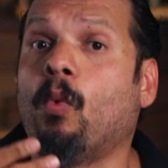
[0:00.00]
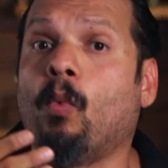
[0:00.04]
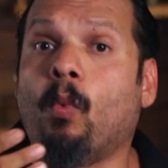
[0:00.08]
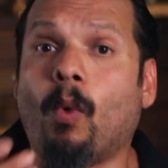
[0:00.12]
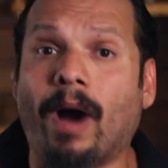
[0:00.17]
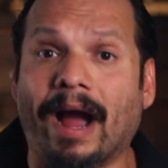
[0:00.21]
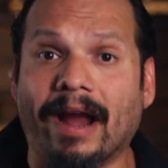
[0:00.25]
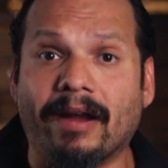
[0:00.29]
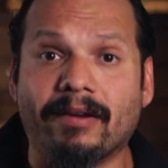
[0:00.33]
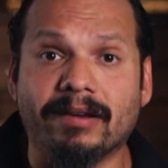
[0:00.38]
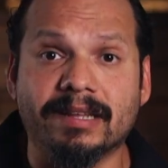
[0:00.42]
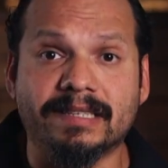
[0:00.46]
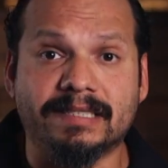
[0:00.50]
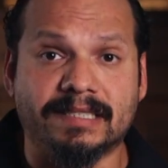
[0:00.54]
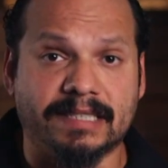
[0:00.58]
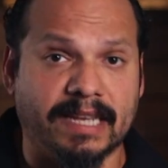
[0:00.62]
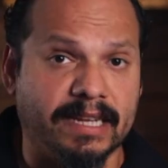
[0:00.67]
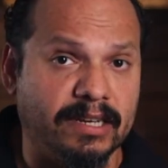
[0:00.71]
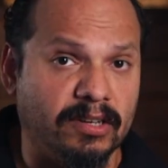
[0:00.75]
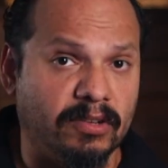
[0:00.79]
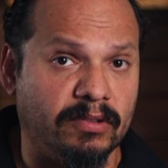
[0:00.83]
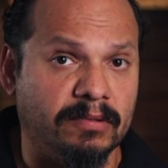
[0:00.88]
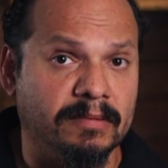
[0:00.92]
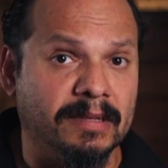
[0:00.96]
wireless
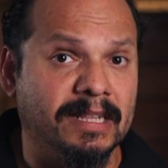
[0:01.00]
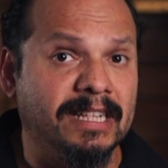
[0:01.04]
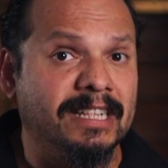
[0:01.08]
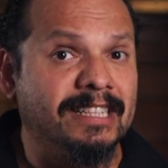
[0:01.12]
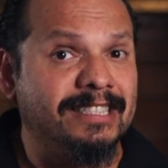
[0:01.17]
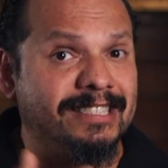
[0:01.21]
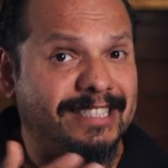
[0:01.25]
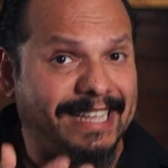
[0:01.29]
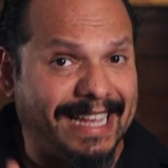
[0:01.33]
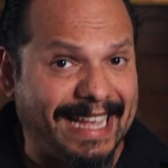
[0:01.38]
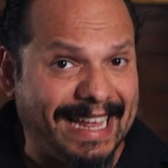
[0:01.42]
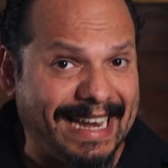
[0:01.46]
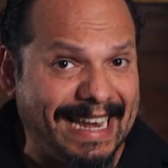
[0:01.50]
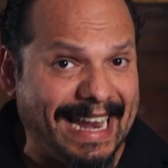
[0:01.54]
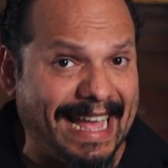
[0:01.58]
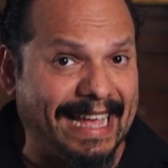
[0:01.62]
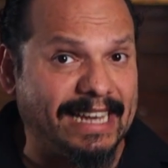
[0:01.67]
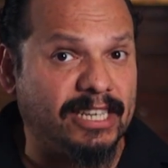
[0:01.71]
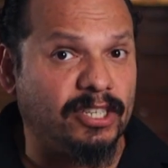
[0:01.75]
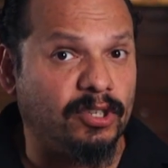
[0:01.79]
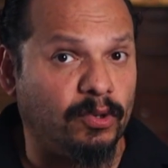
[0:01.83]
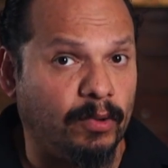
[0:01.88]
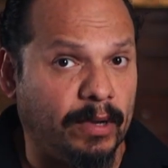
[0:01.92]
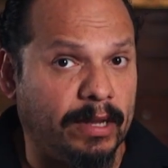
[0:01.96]
signal to
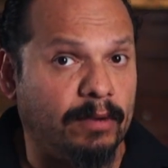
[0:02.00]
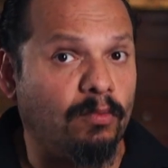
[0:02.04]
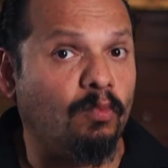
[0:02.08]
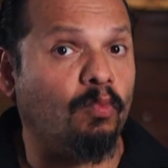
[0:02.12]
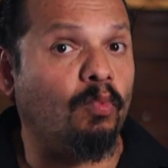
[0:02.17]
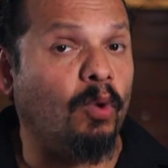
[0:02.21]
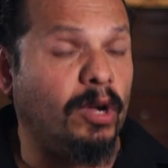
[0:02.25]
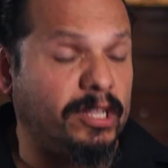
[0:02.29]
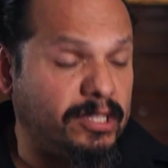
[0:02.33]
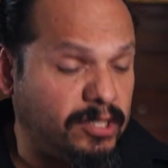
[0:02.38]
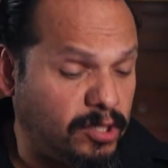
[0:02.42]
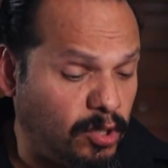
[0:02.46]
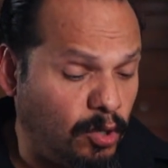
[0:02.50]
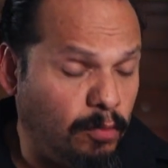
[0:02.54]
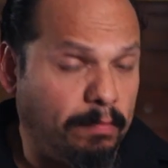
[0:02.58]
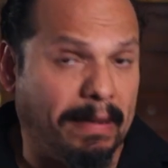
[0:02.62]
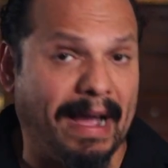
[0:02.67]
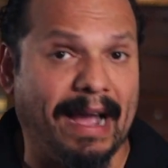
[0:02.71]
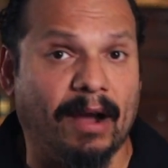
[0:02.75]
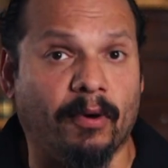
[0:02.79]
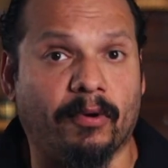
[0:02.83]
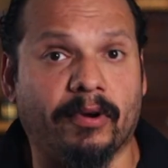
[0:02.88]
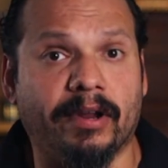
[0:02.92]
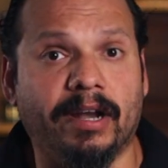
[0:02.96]
connect to it once you
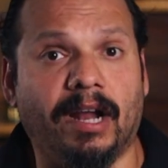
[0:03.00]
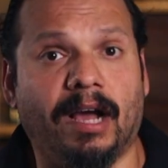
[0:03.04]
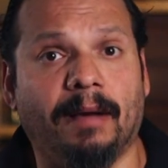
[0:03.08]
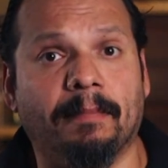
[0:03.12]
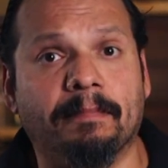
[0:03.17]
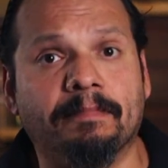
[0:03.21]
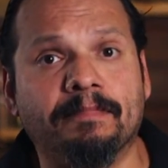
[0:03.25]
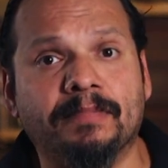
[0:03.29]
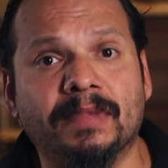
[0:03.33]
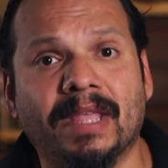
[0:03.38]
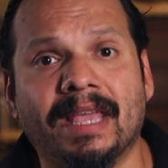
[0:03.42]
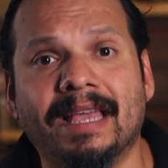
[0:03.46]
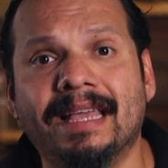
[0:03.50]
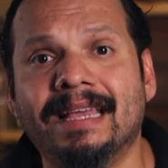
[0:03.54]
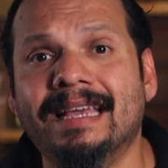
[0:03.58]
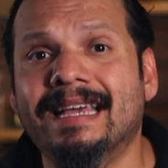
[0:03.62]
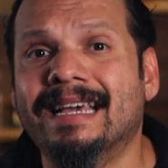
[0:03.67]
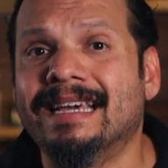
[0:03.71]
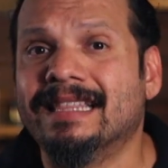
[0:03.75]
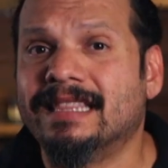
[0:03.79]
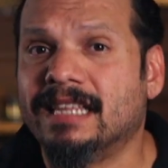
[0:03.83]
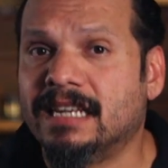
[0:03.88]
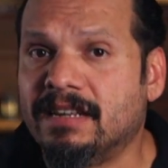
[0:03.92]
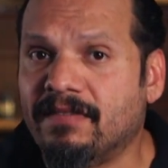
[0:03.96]
power it up.
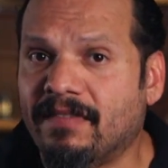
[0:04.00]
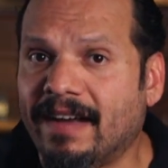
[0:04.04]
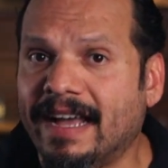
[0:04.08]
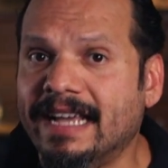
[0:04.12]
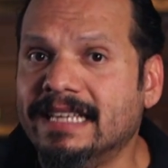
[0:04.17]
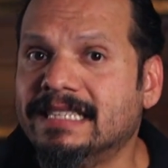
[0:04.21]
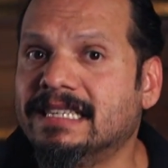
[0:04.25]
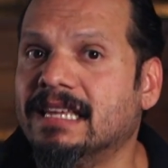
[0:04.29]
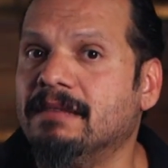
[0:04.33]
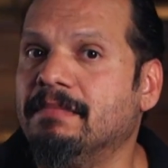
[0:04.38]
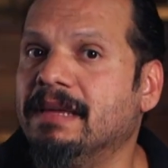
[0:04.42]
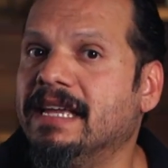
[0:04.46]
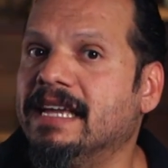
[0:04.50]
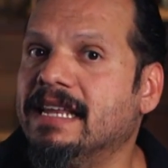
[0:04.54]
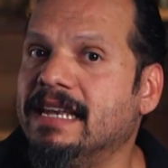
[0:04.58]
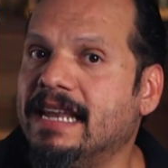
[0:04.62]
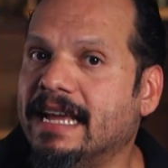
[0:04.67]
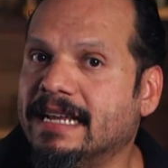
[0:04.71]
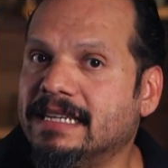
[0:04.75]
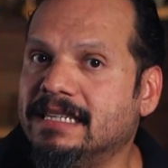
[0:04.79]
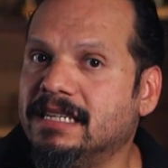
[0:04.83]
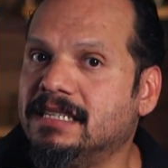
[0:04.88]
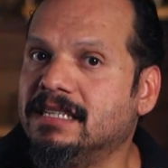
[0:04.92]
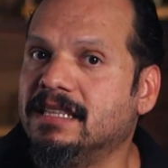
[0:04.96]
The device can be
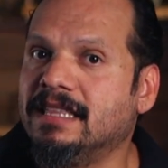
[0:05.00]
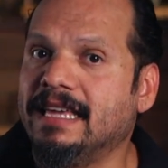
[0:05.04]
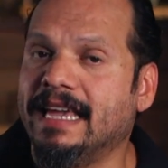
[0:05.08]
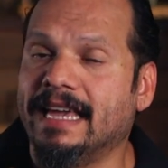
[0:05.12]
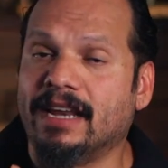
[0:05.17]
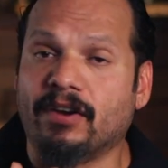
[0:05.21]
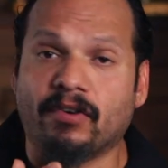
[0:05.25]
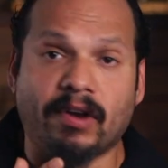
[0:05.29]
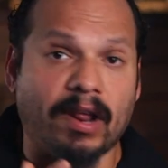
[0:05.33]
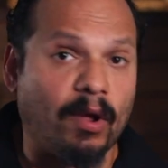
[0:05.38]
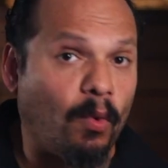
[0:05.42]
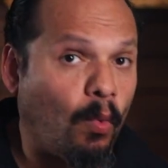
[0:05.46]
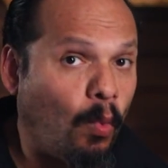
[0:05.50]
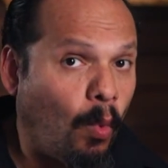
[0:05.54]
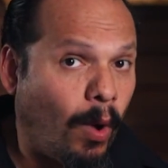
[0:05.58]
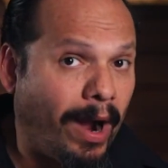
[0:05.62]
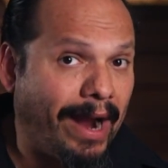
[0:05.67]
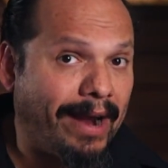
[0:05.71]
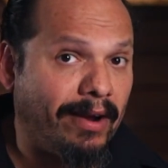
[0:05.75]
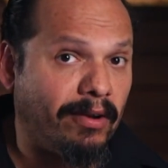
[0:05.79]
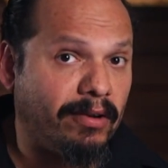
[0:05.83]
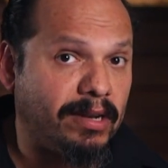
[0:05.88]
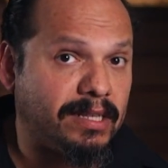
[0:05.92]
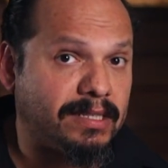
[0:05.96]
connected to the internet
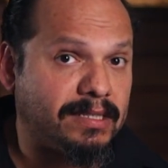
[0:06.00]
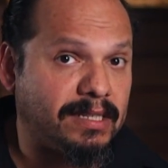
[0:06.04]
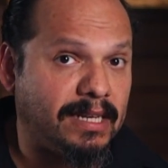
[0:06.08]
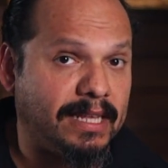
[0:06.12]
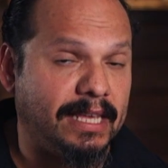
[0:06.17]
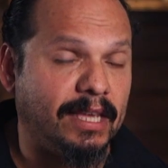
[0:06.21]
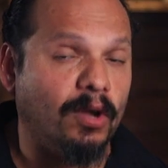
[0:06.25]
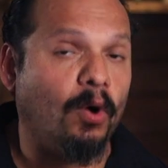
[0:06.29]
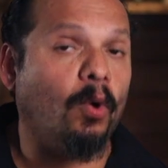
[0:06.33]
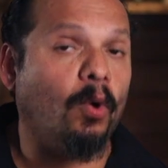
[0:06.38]
wirelessly